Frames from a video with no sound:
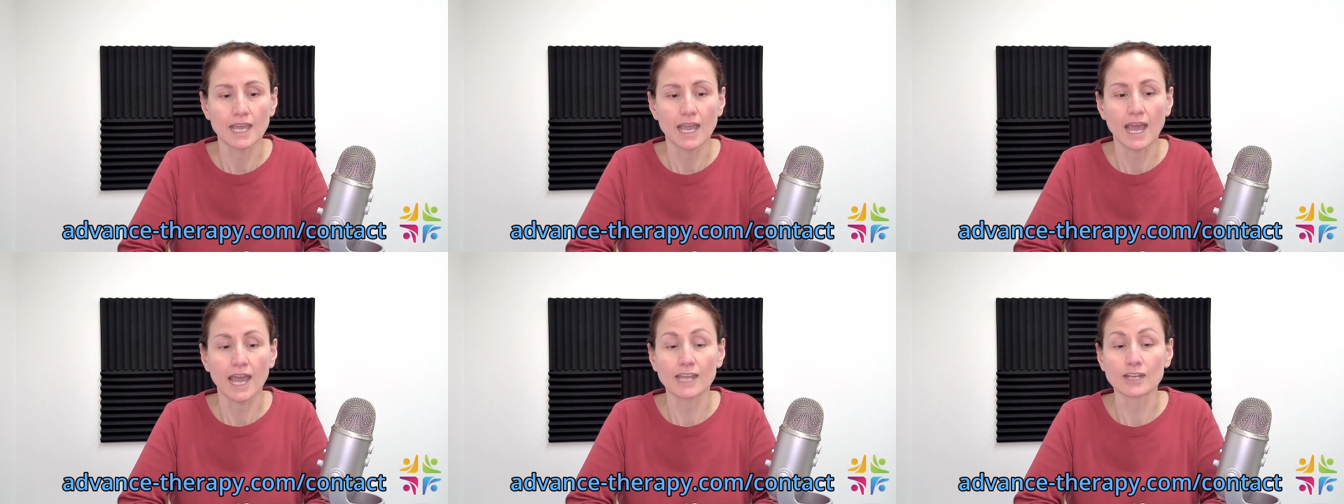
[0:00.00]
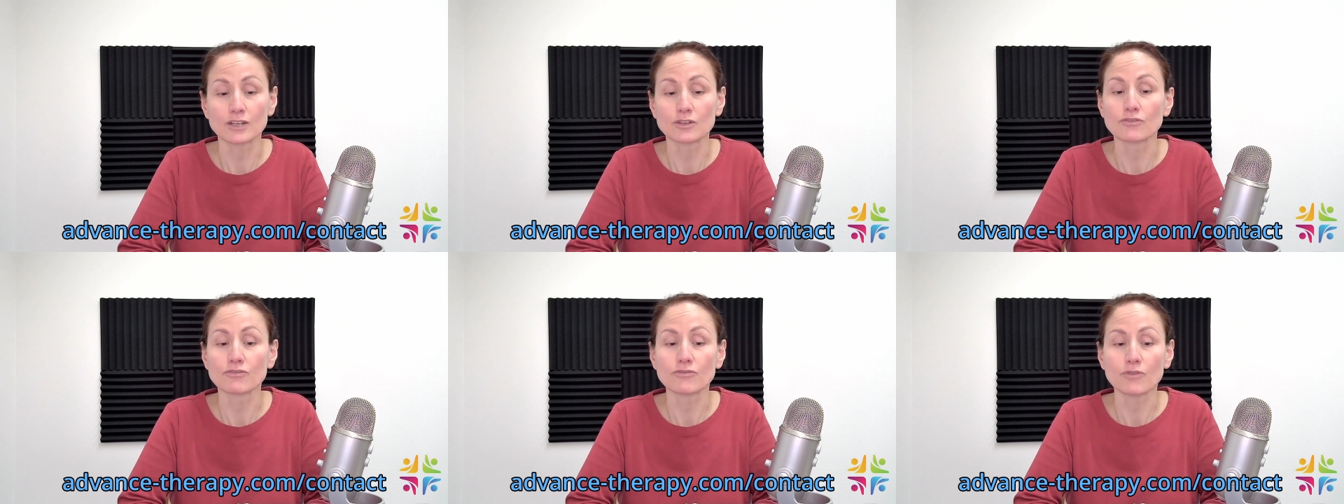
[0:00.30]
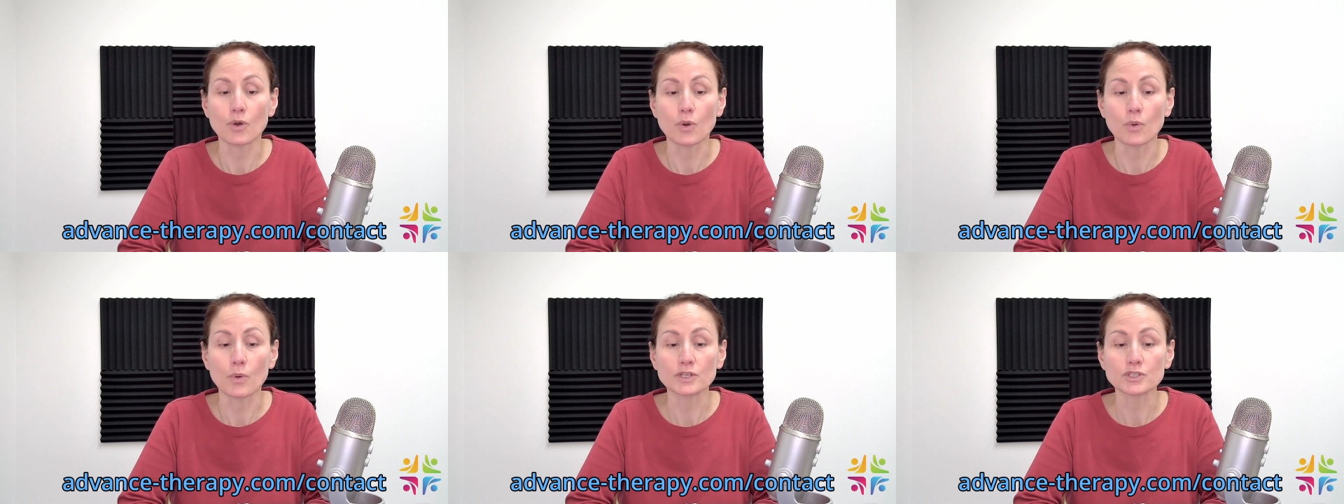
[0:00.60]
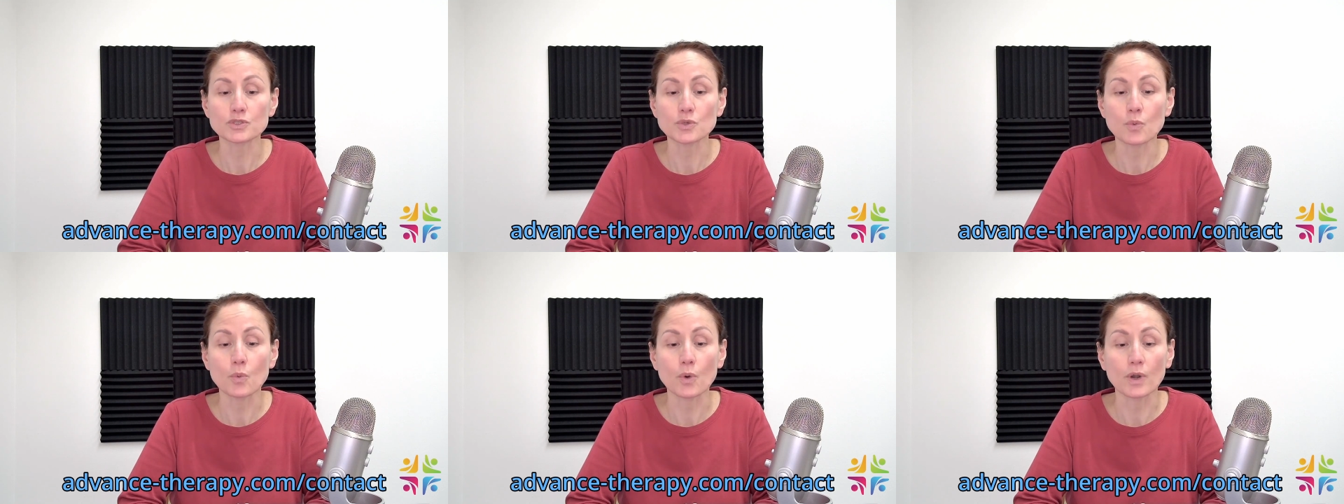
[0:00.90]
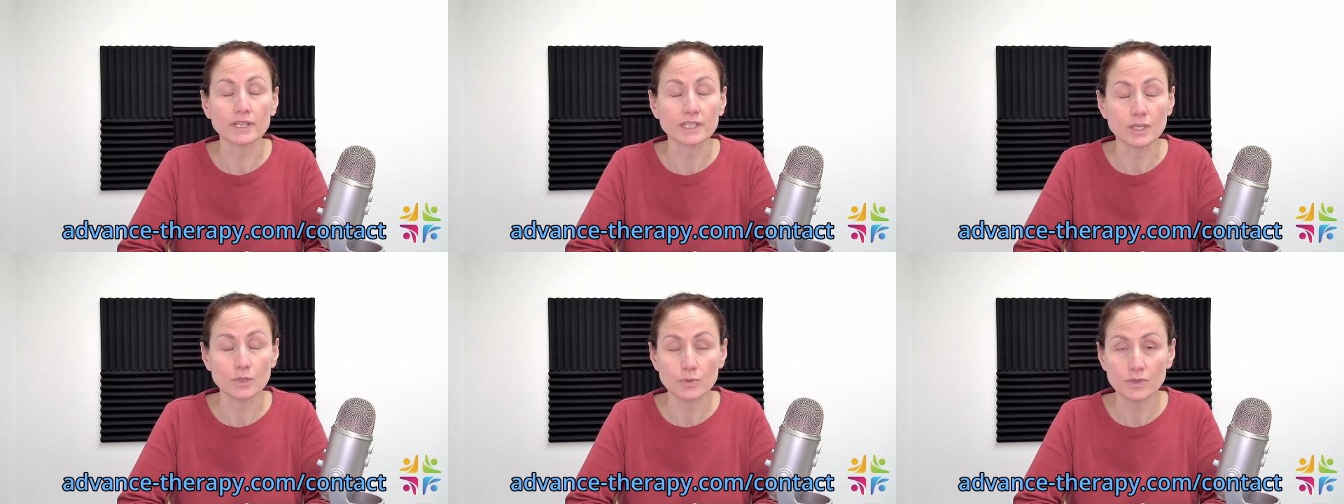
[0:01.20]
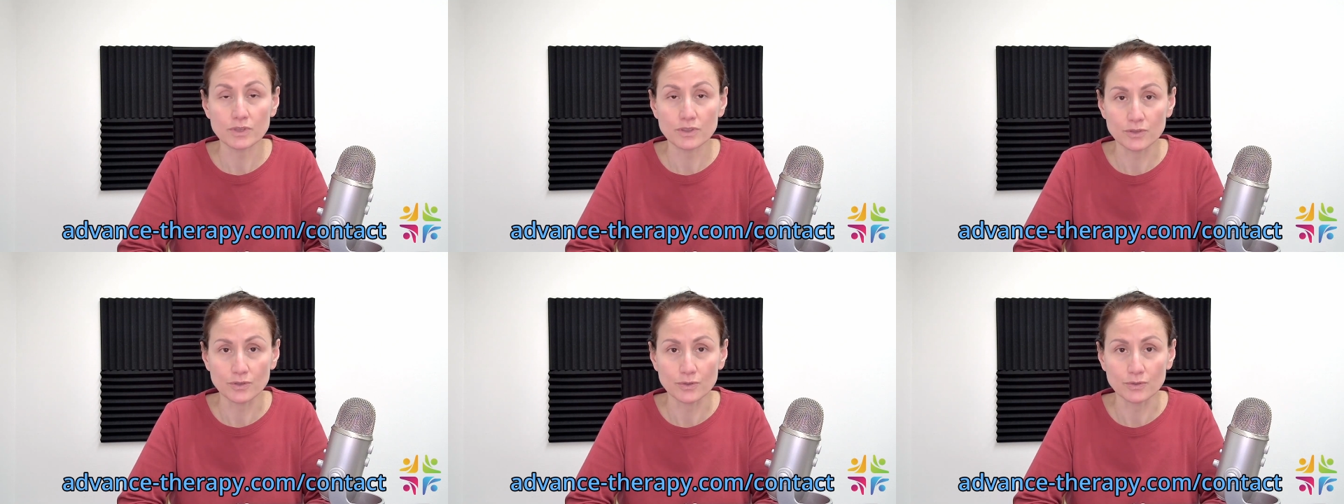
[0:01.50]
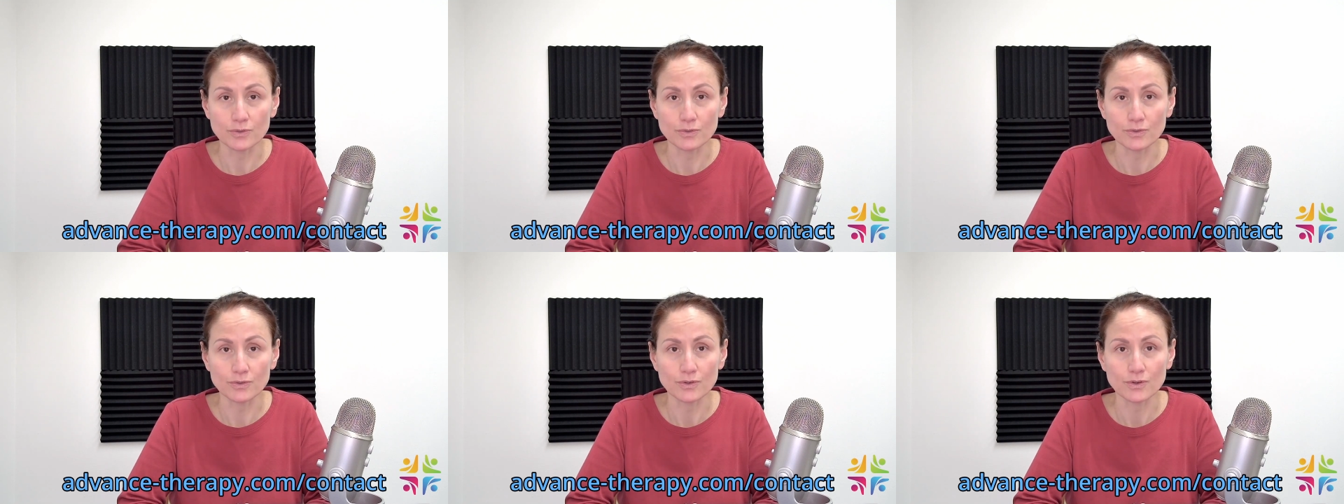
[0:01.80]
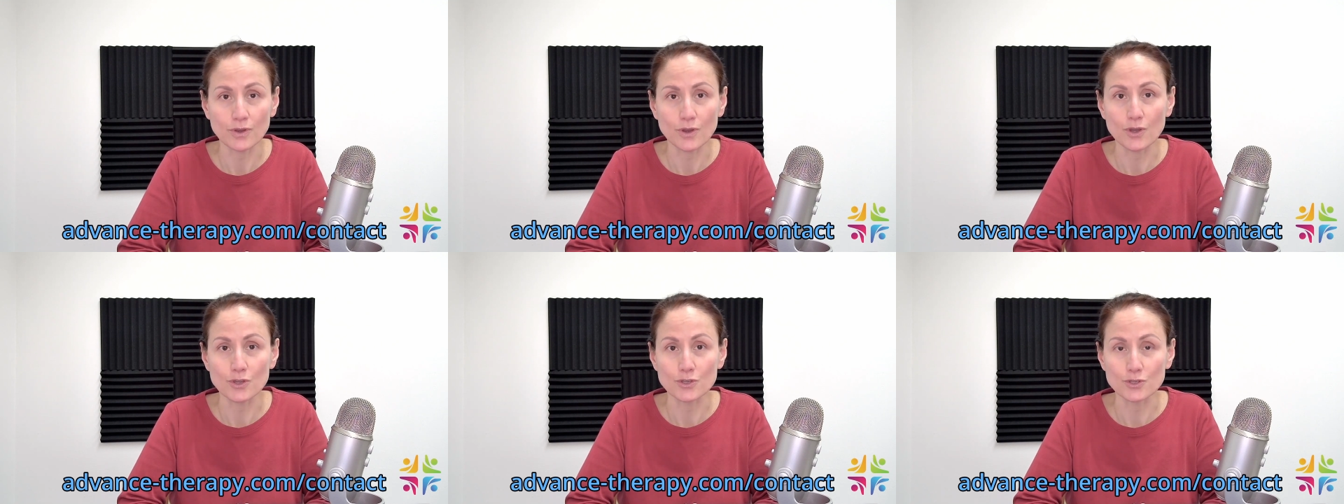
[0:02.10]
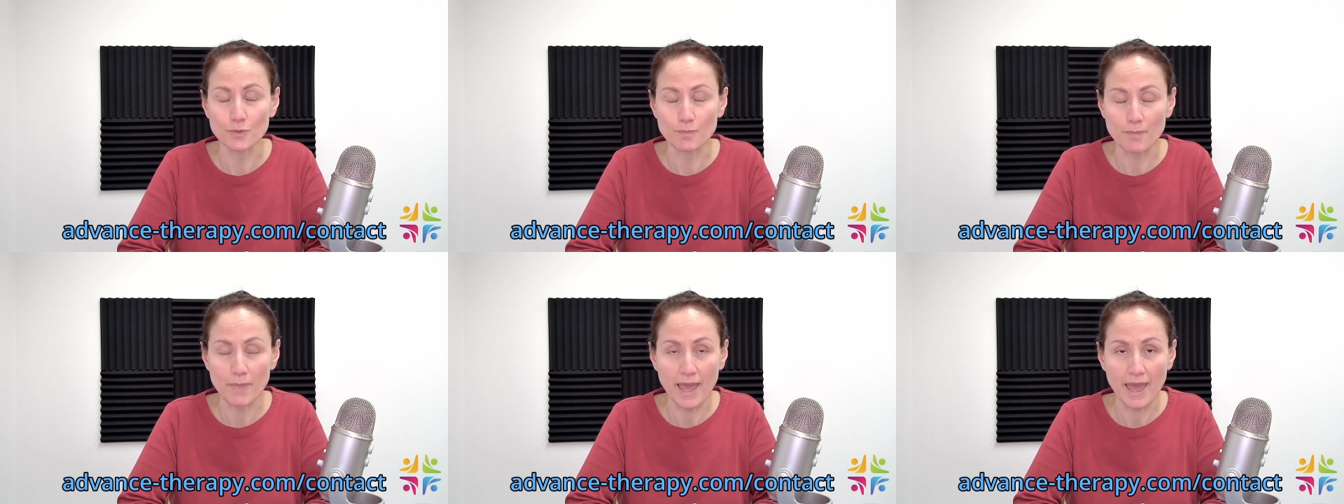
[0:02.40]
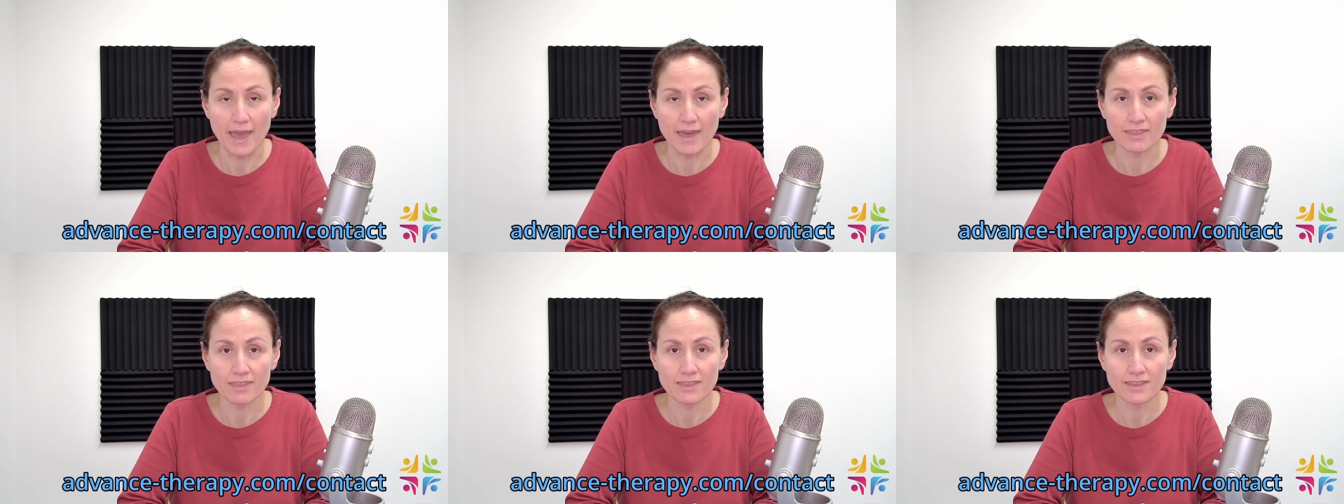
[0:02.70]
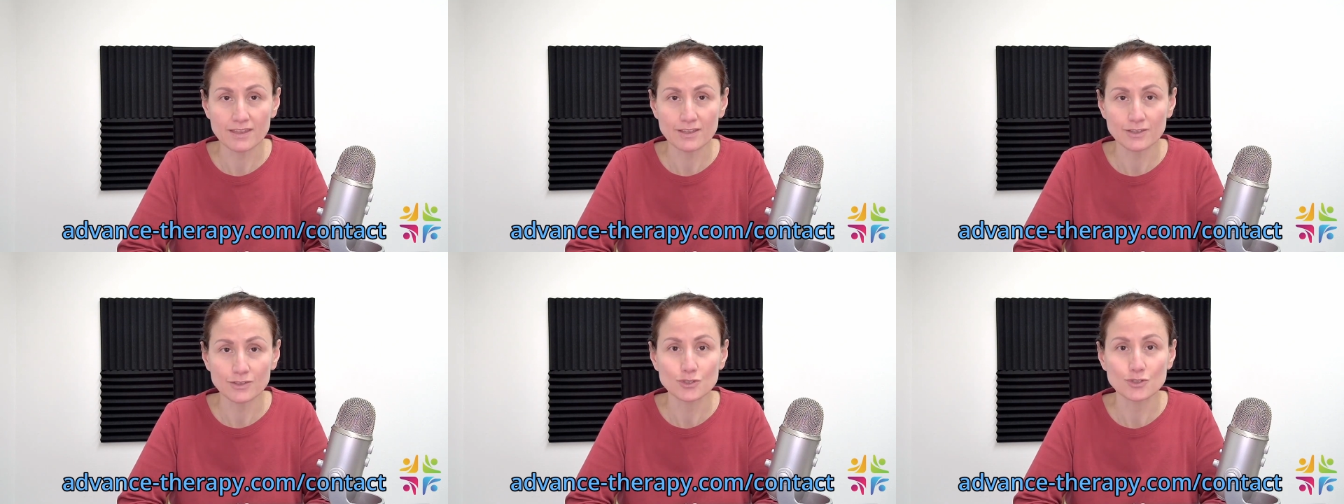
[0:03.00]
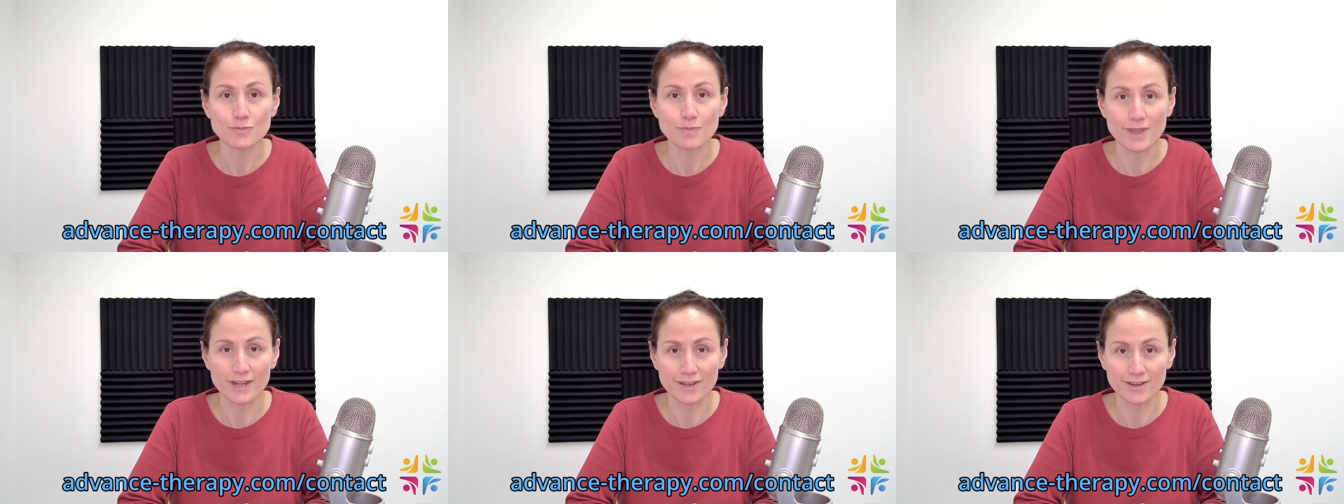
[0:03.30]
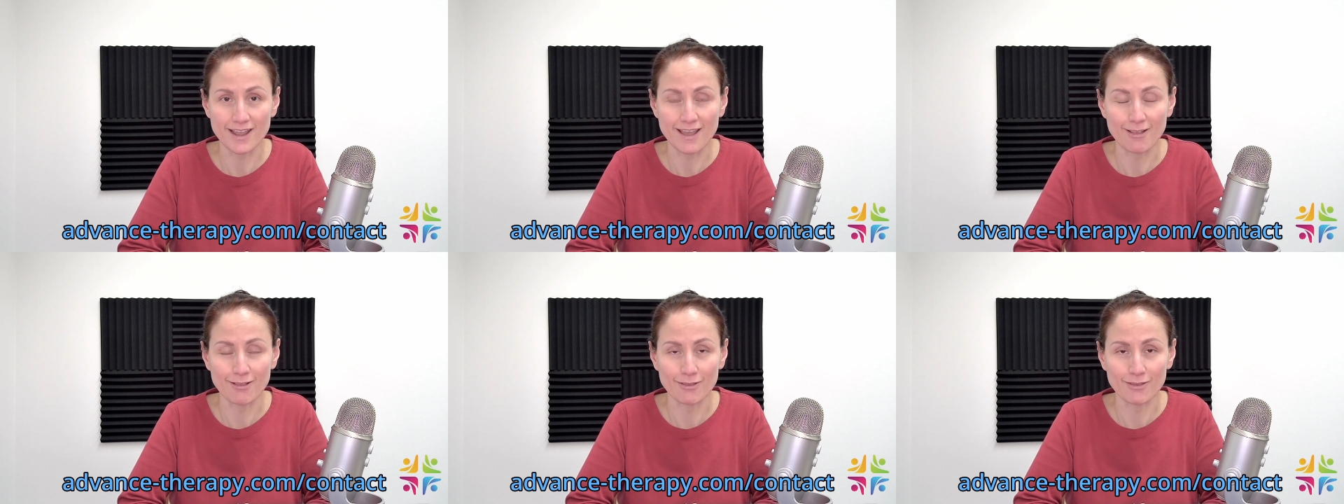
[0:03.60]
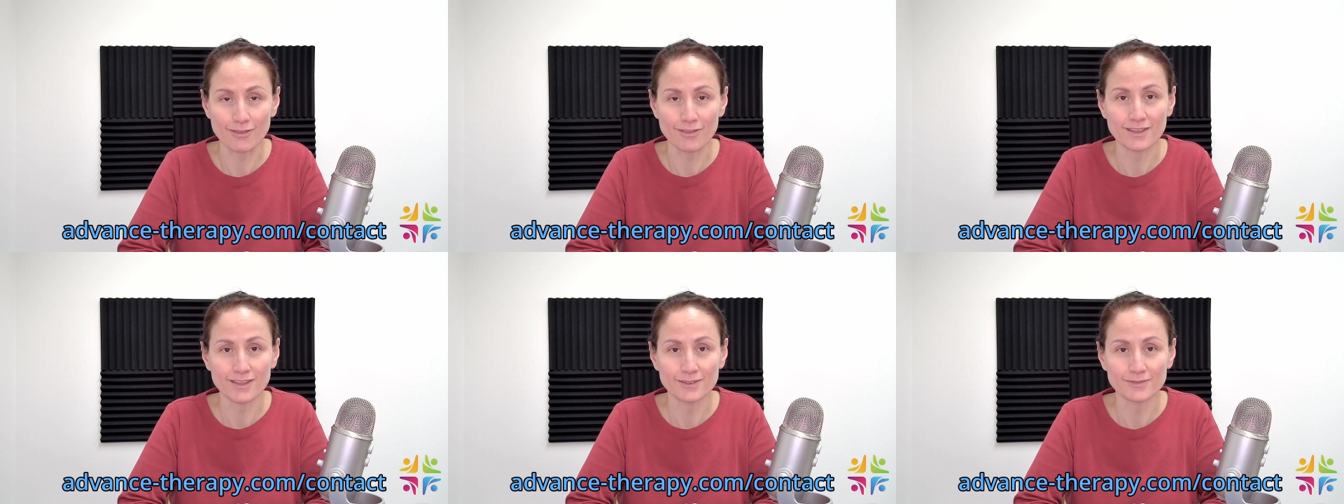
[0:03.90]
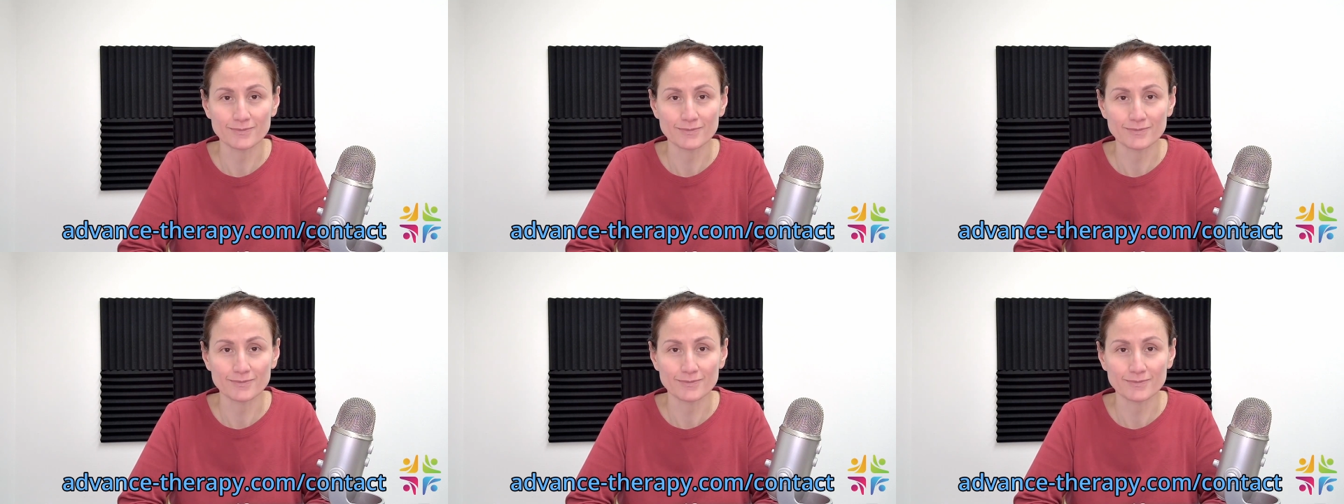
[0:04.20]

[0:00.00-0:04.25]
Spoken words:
I look forward to working with you on your path to better health.